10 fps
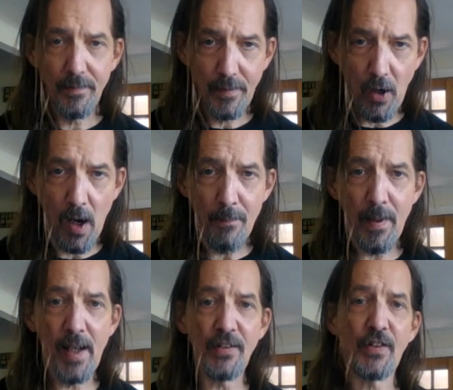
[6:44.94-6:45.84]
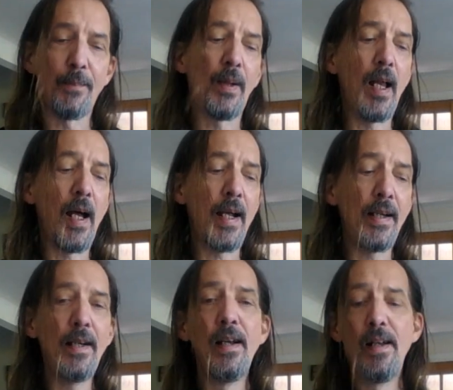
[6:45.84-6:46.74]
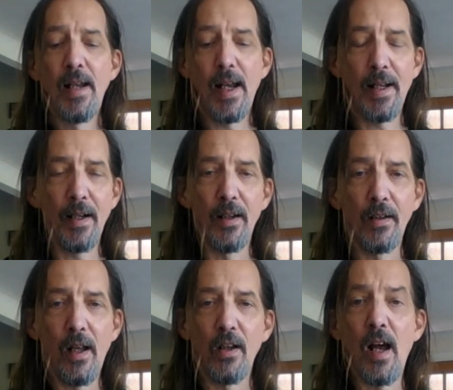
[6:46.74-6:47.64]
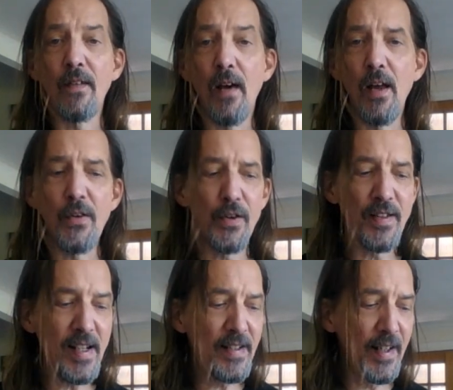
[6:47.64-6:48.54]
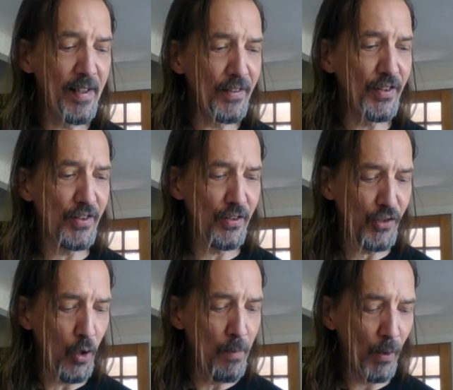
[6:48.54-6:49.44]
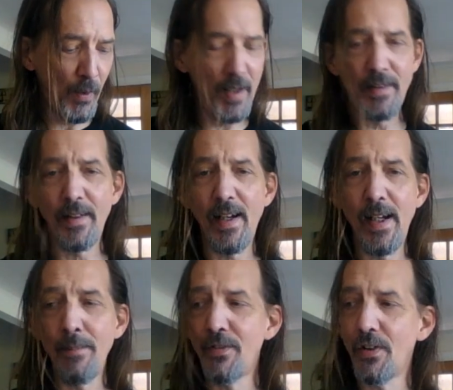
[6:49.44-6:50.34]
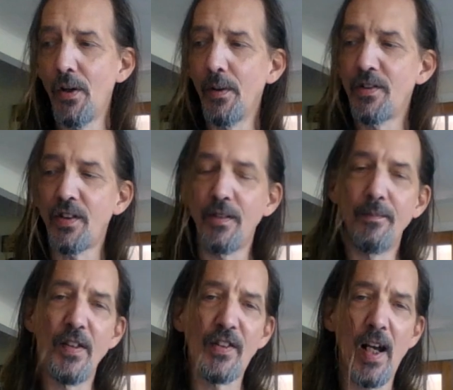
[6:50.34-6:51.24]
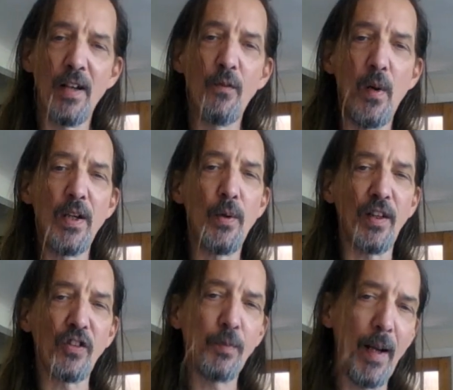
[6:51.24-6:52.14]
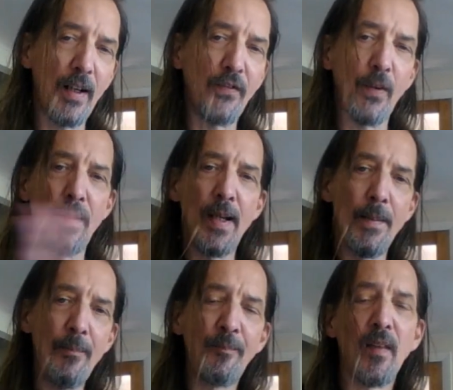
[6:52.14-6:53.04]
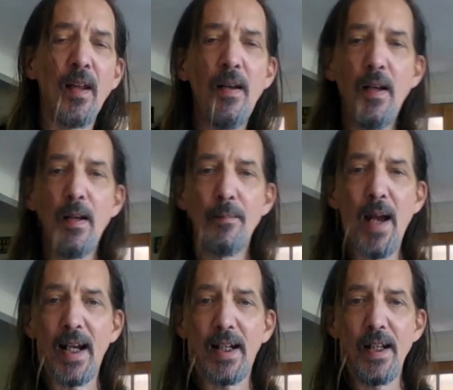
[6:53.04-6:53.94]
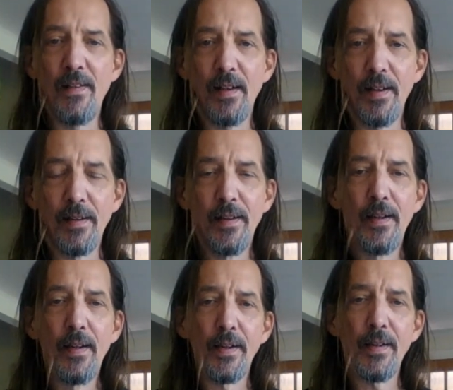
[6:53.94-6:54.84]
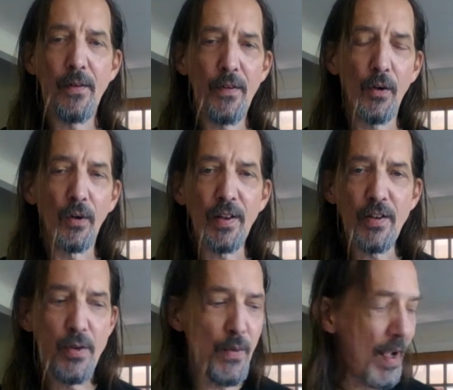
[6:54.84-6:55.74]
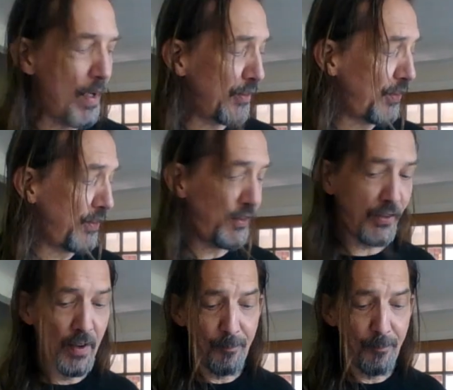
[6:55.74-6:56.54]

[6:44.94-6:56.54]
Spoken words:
combat supply, and a lot of other details. It's a Joe Miranda game, so it's kind of what you would expect from him back in the the early 2000s